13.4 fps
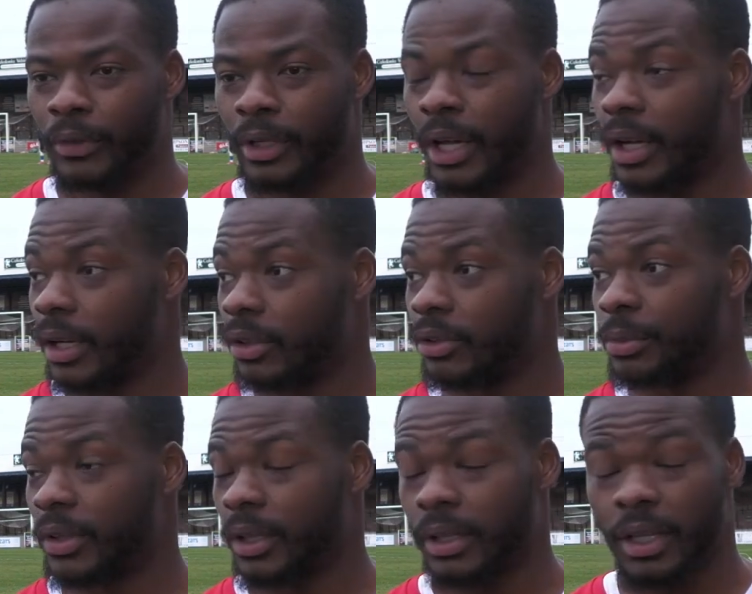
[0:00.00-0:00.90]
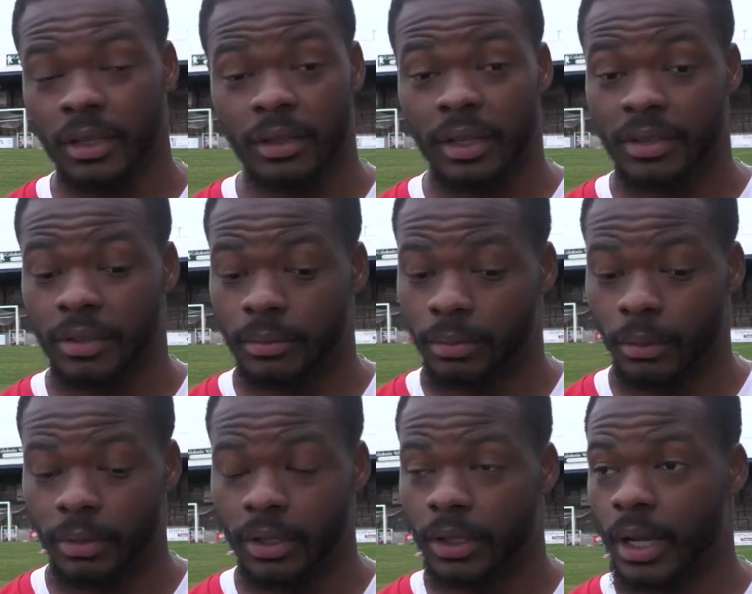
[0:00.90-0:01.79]
Yeah, 100%. That's
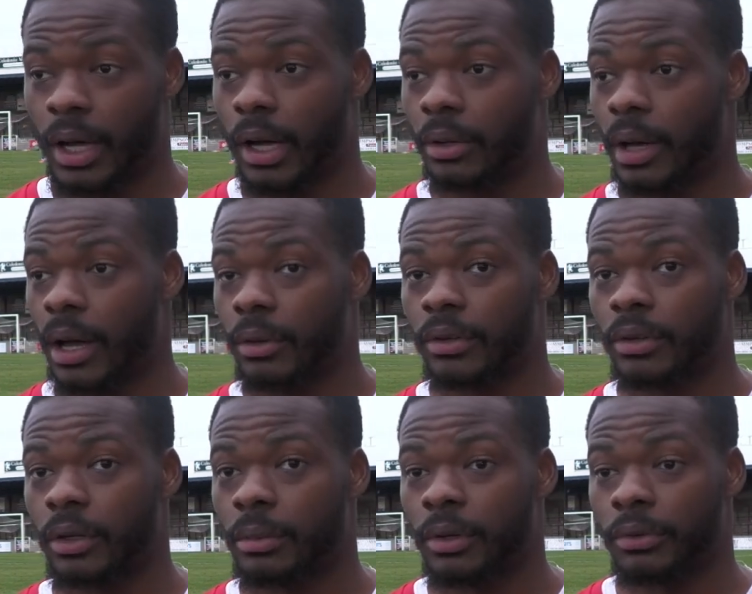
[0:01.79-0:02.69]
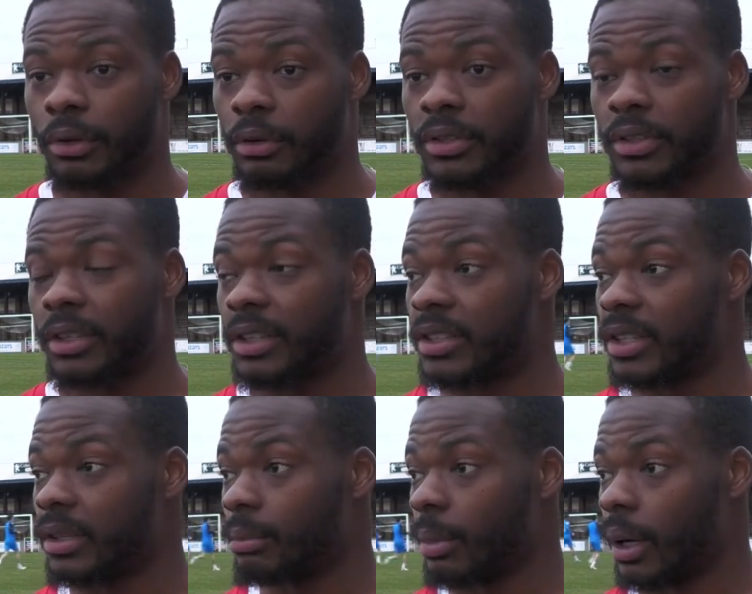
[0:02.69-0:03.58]
probably going to how it's going to be for the rest of the
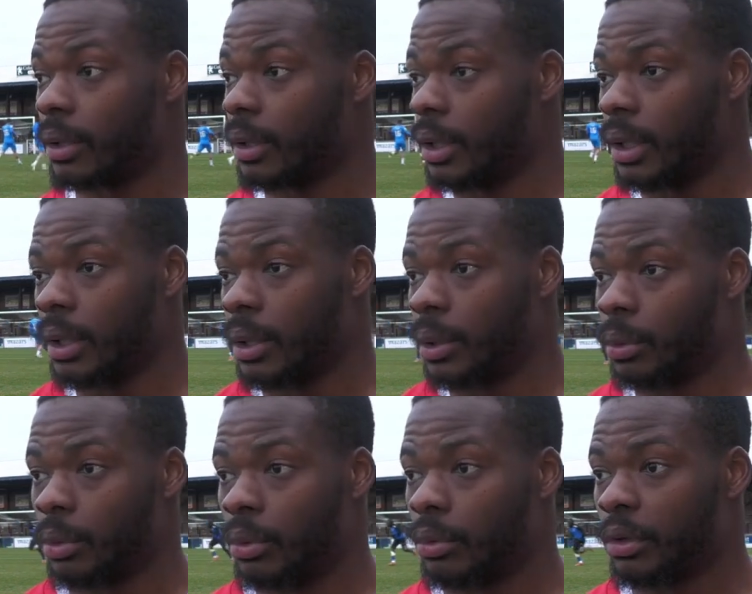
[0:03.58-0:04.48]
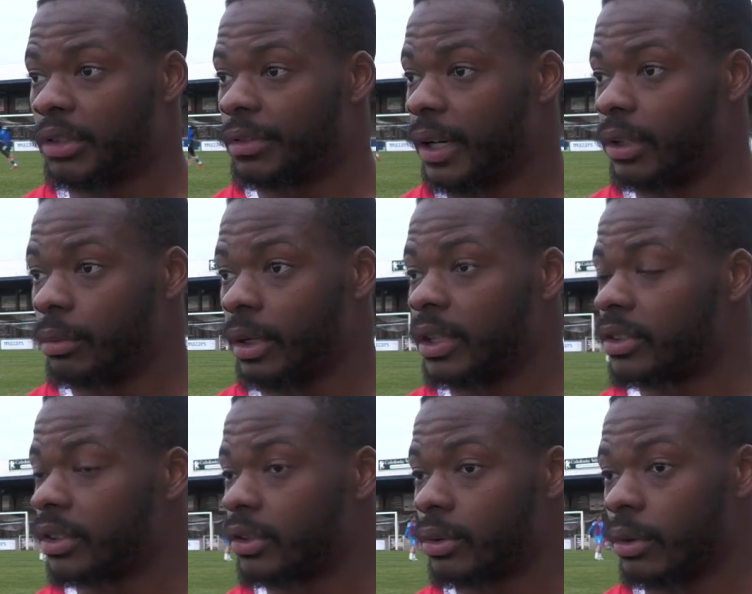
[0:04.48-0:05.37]
season, but we'll always find the
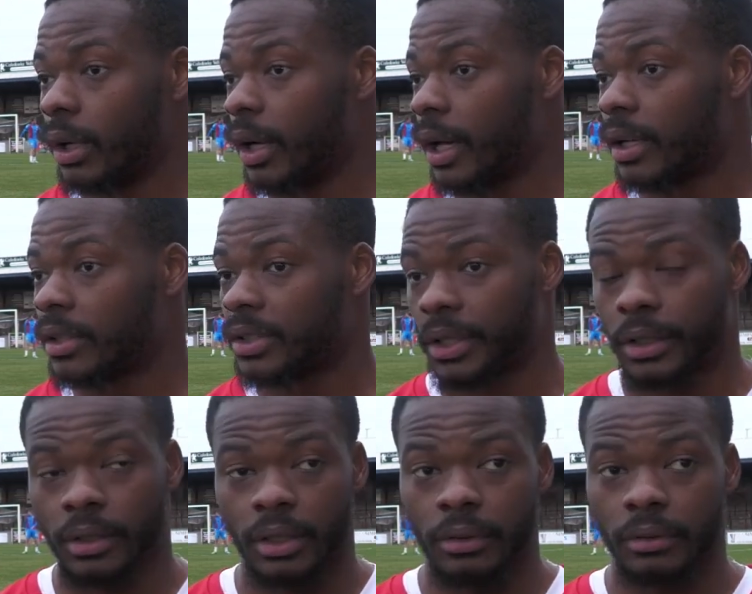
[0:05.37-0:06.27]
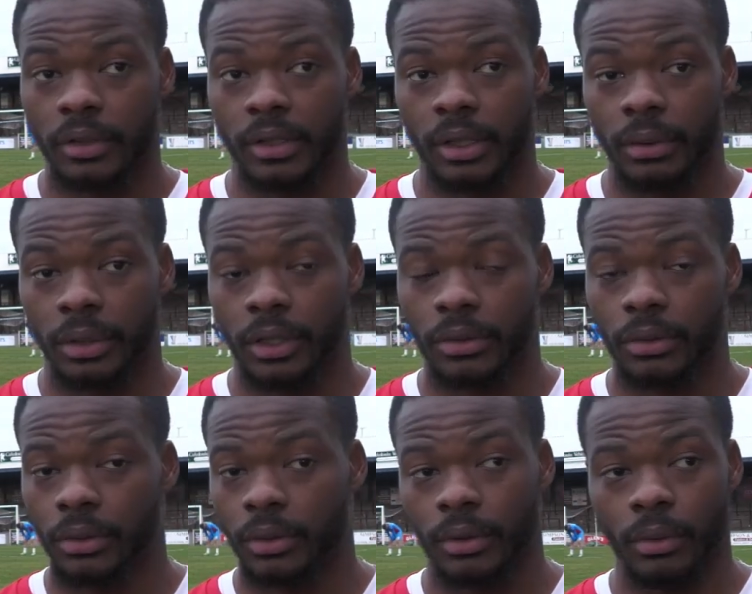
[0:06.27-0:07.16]
ways to score. Like I said, even today when I
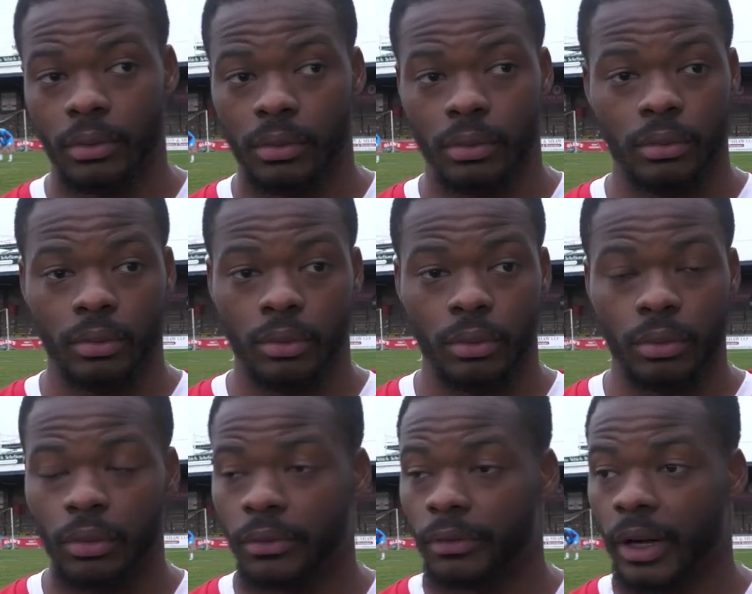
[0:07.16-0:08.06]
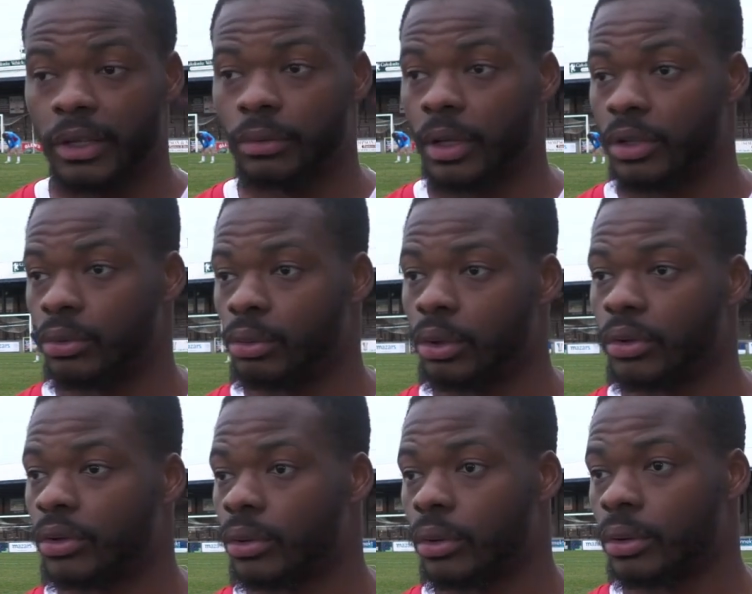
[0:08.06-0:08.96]
scored, we'll find ways. We'll
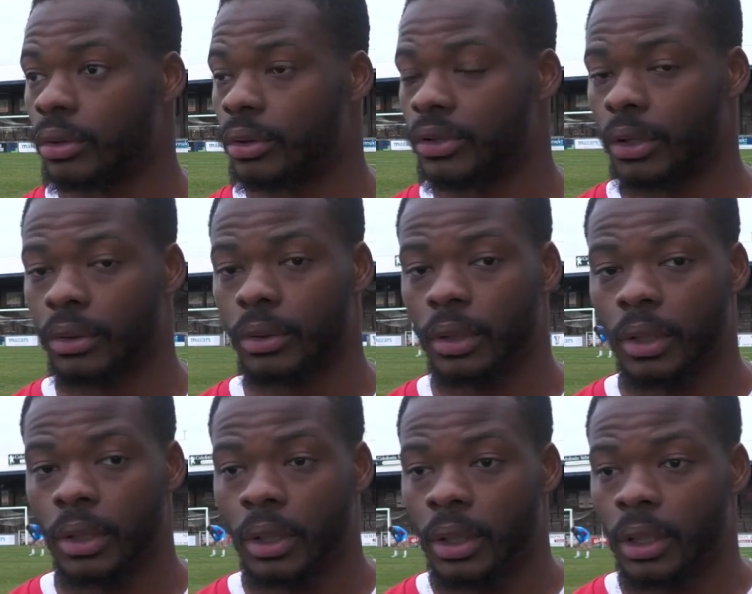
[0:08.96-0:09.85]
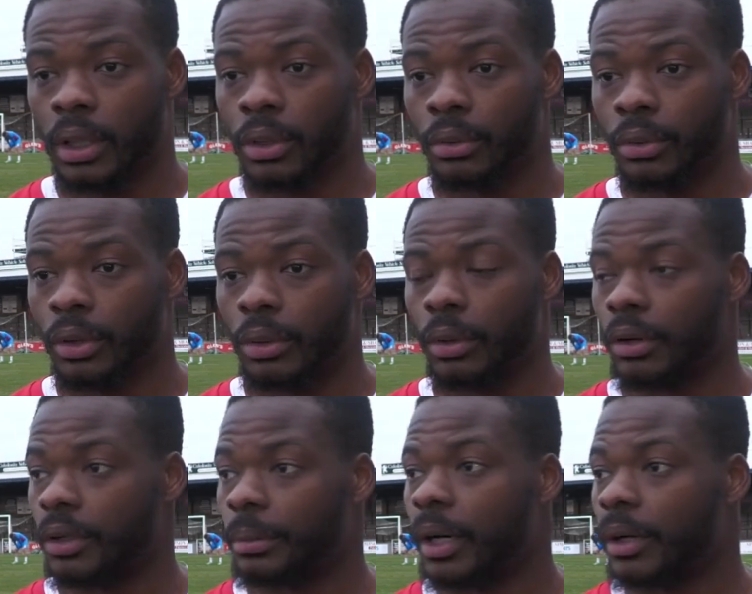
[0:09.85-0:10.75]
score. So we're not
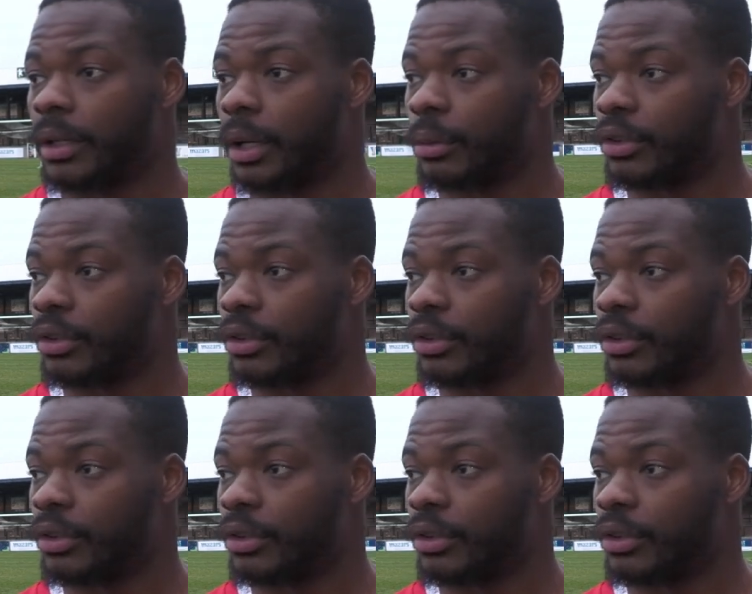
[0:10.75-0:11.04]
worried about that.